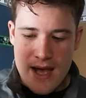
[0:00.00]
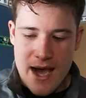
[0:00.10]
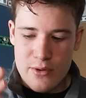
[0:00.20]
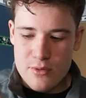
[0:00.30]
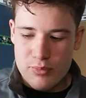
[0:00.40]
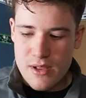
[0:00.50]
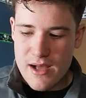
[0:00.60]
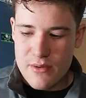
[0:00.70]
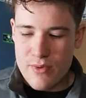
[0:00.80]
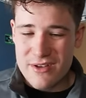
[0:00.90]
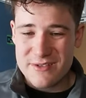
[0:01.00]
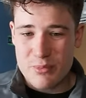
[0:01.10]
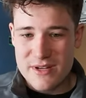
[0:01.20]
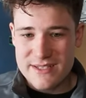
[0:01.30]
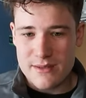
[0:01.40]
how to apply? Well, it's
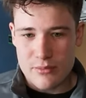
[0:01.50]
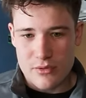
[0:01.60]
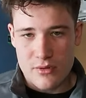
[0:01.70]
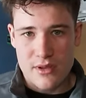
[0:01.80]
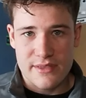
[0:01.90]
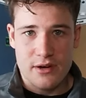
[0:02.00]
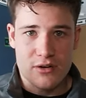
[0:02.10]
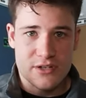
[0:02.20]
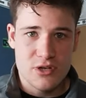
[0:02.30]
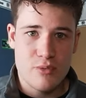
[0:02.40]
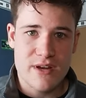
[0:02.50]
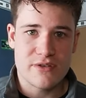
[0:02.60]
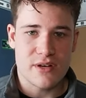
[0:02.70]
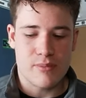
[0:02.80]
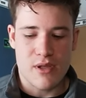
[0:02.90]
pretty simple. There are two ways
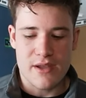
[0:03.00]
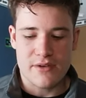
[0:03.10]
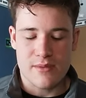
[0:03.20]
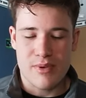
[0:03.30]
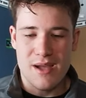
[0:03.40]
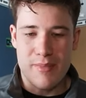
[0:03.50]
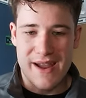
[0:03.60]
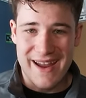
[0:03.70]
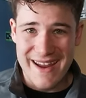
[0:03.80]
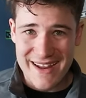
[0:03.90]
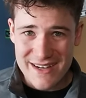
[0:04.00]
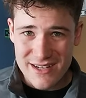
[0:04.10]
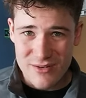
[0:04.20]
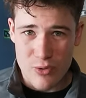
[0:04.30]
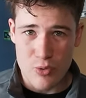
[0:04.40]
you can apply. You can apply it by hand,
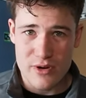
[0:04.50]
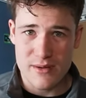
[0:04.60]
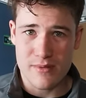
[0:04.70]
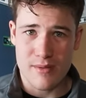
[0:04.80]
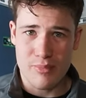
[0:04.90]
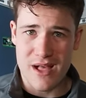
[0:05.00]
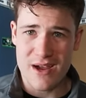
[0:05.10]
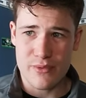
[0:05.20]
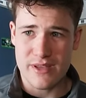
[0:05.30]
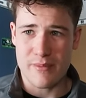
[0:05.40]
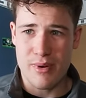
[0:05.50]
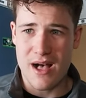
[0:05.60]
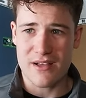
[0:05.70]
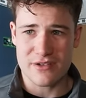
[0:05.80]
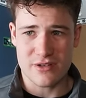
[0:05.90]
or you can apply it with a
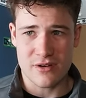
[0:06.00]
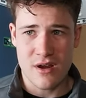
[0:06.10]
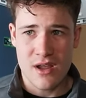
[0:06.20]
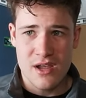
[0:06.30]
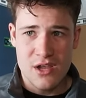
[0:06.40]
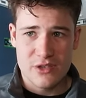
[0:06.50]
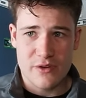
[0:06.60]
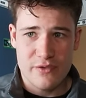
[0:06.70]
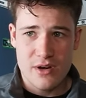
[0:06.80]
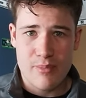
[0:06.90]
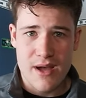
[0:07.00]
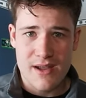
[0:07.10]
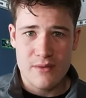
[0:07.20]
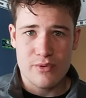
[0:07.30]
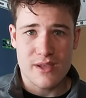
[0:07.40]
polisher. So if you're gonna apply
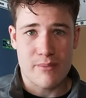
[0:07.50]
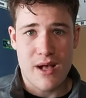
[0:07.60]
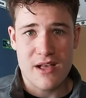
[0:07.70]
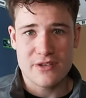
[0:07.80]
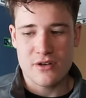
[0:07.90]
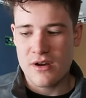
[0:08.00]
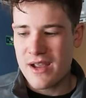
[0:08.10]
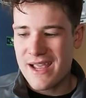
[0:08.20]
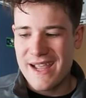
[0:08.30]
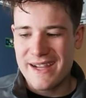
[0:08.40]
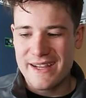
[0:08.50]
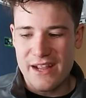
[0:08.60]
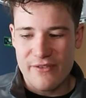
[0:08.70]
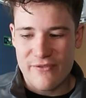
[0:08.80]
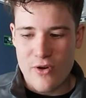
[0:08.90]
it with a polisher, get
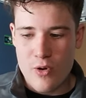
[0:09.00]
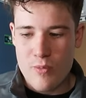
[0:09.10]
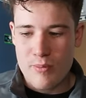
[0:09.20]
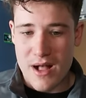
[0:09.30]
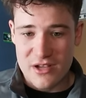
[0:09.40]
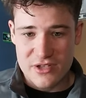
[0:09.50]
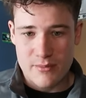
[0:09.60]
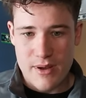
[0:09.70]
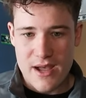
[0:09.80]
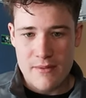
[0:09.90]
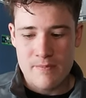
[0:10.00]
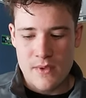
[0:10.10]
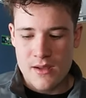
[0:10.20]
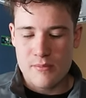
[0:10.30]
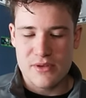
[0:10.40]
a foam polishing pad,
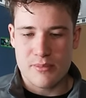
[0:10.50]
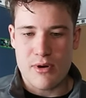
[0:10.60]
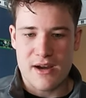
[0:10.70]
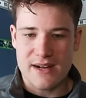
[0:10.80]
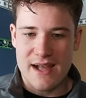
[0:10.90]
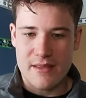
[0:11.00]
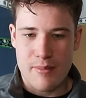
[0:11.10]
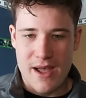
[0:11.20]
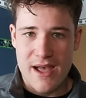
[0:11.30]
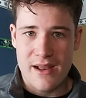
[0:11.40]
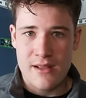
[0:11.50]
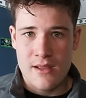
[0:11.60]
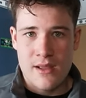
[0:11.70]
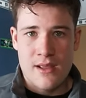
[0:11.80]
put the product on the pad,